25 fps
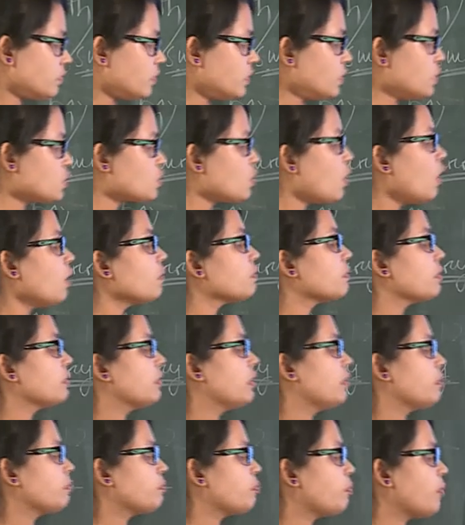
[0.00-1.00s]
So
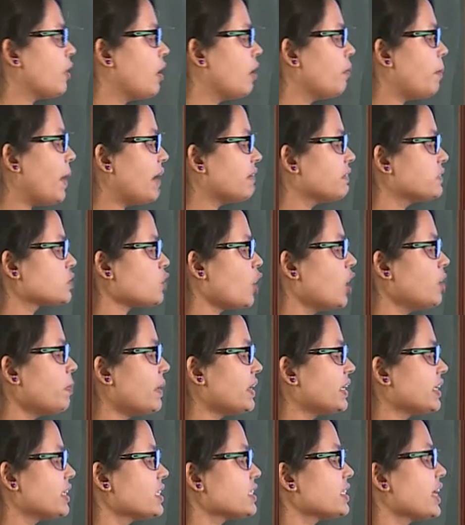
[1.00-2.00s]
the soil
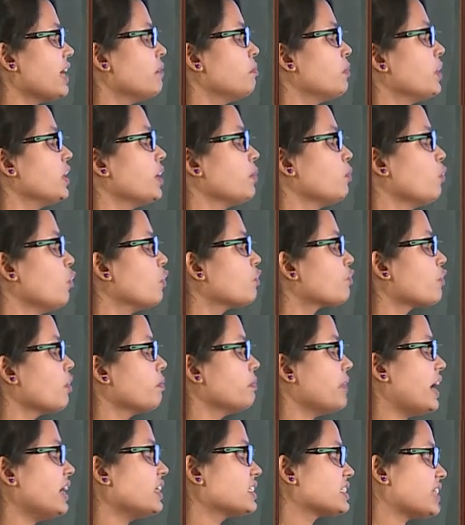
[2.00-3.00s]
particles can be removed from
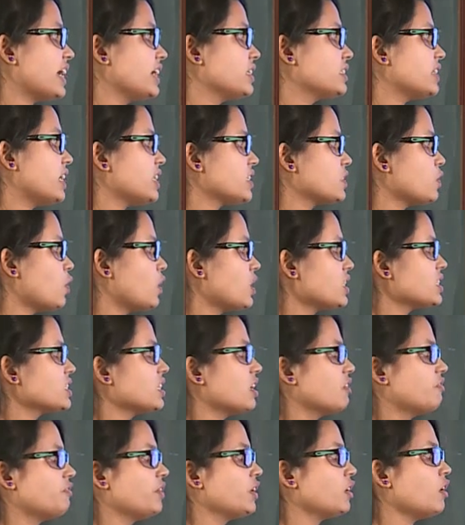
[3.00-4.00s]
that side. That is called a
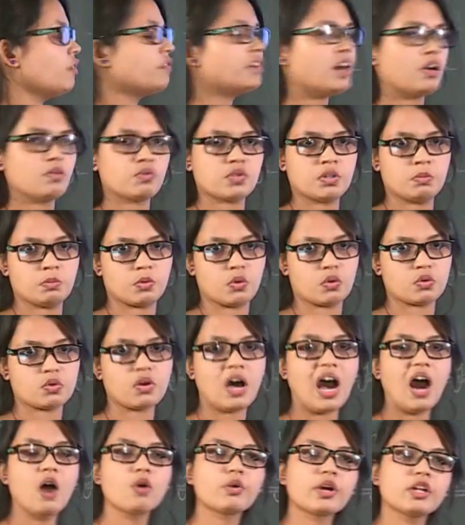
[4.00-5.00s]
sloughing of downstream toe. So
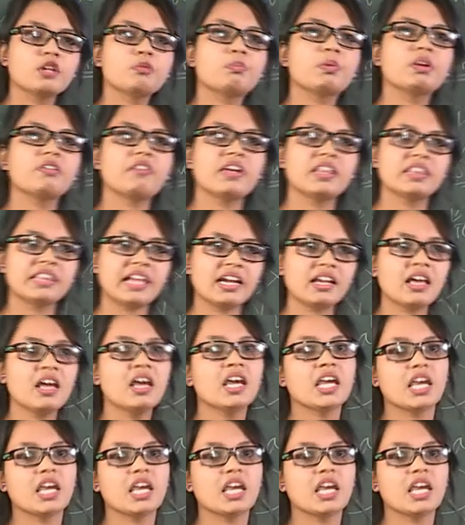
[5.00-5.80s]
how can you prevent that?